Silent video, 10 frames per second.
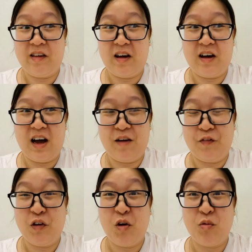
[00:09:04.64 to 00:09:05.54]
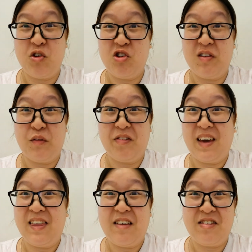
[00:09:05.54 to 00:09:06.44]
uh, after conversion it was
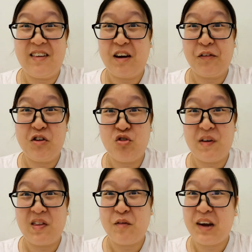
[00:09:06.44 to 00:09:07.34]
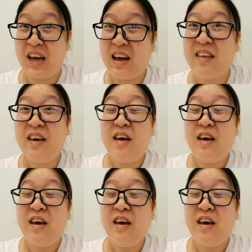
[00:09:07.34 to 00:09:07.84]
like less than 120 ringgit